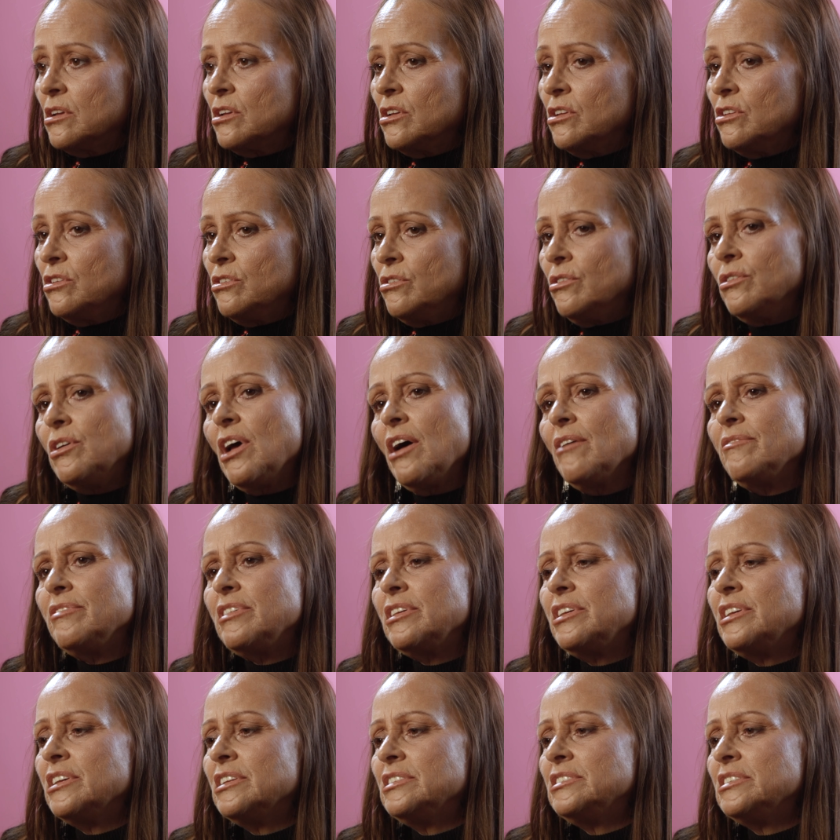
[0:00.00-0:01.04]
"You have the
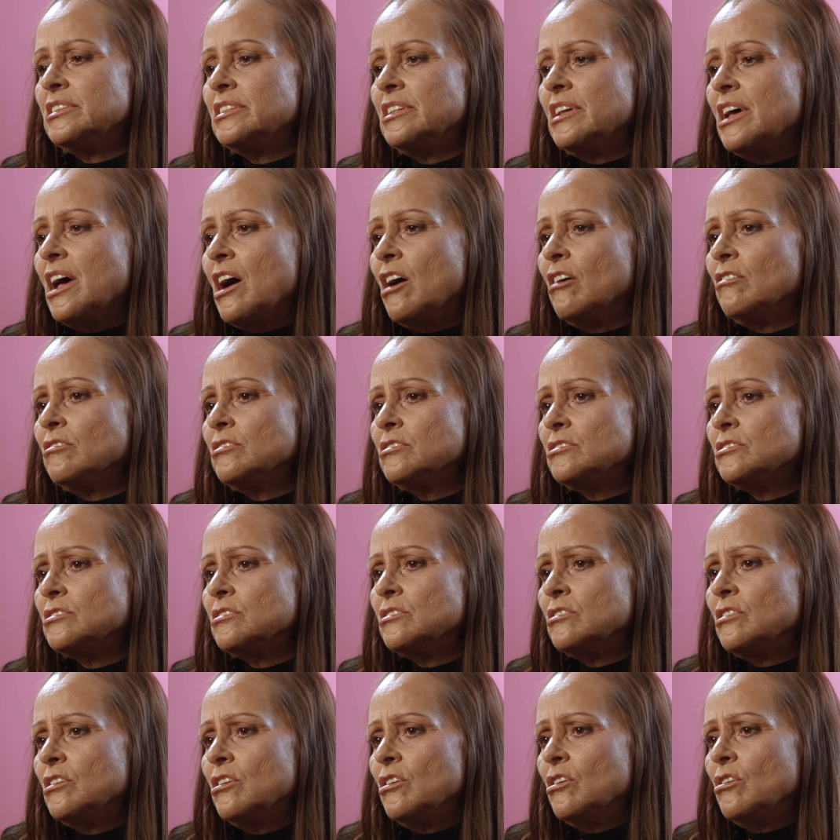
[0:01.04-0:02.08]
kids in the house
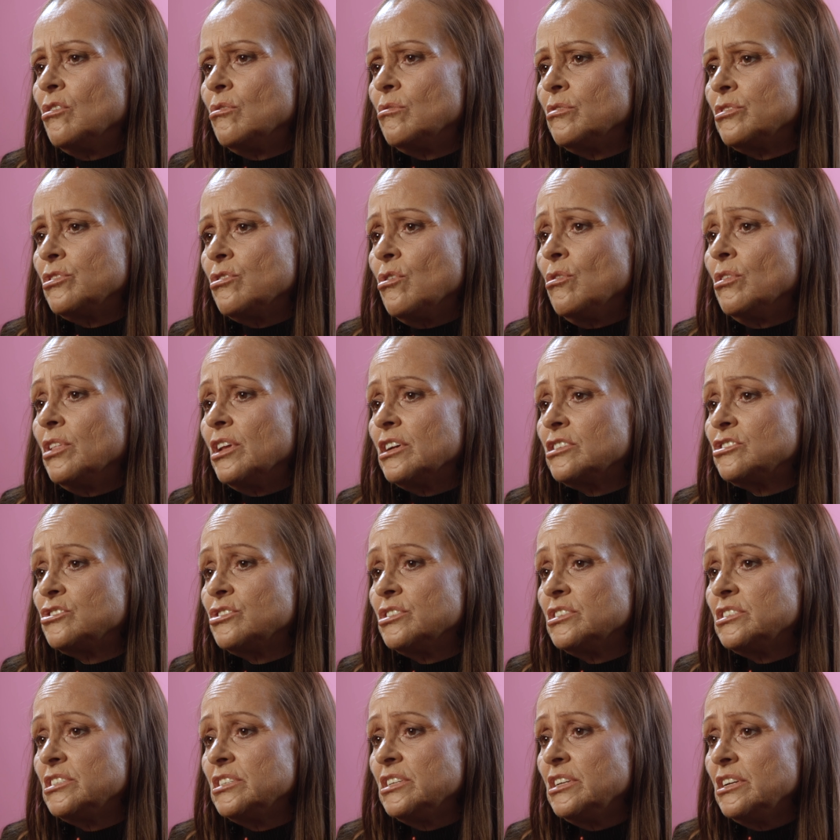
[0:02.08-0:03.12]
with no
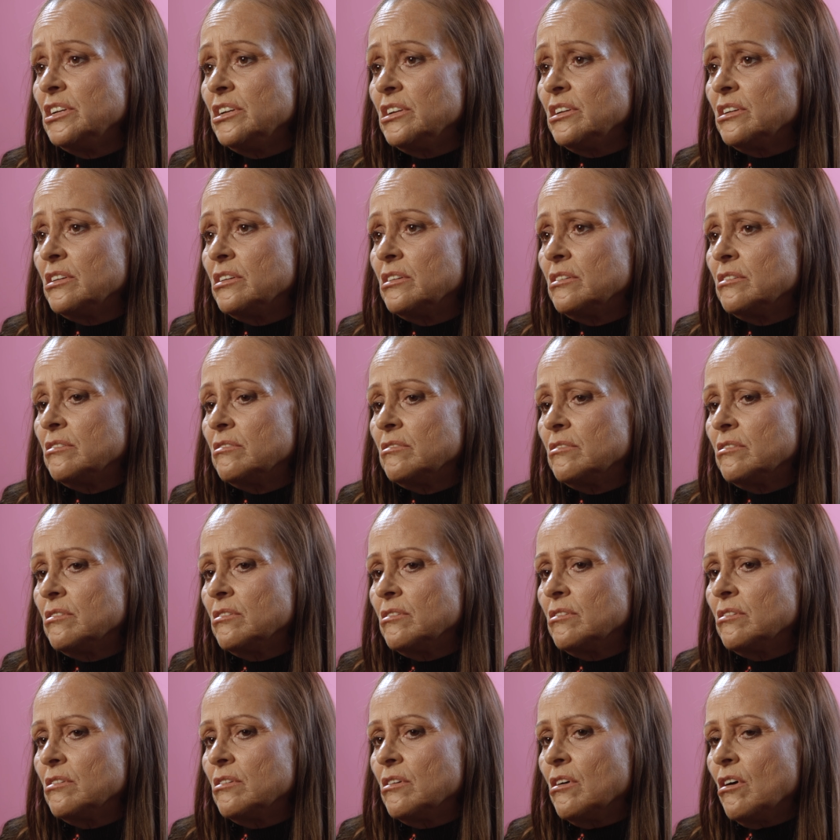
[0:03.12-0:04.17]
electricity?
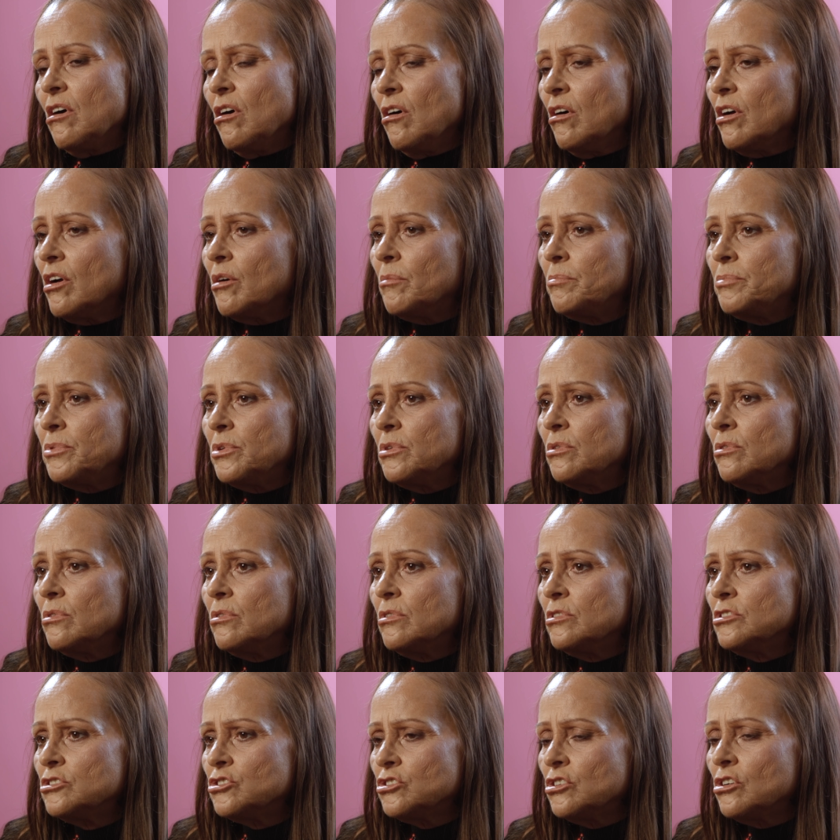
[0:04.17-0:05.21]
I'll help you."
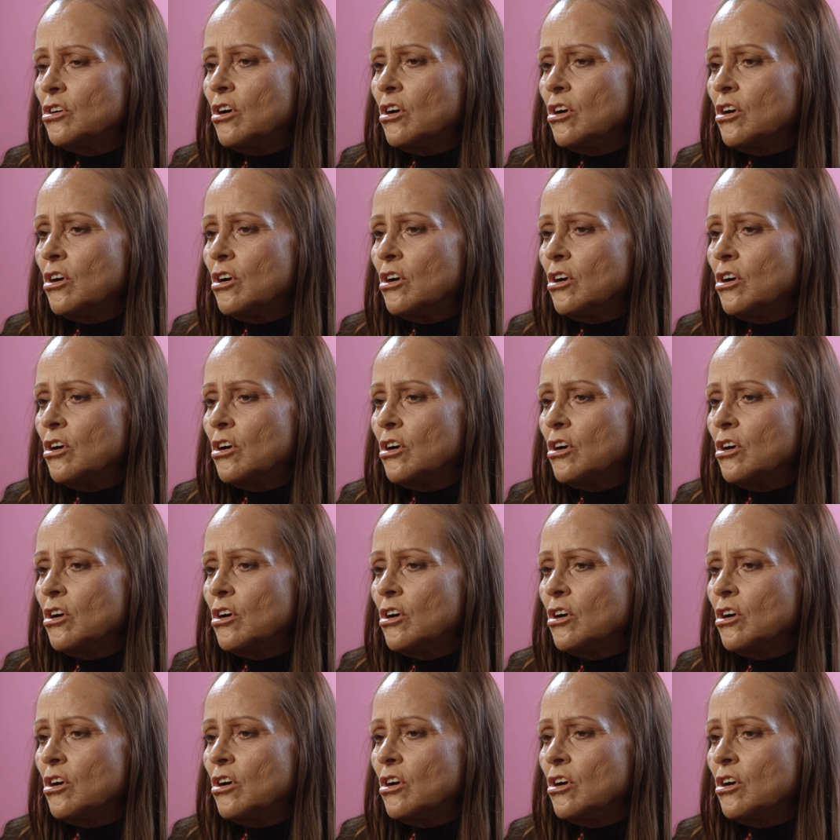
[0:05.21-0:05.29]
"Sure,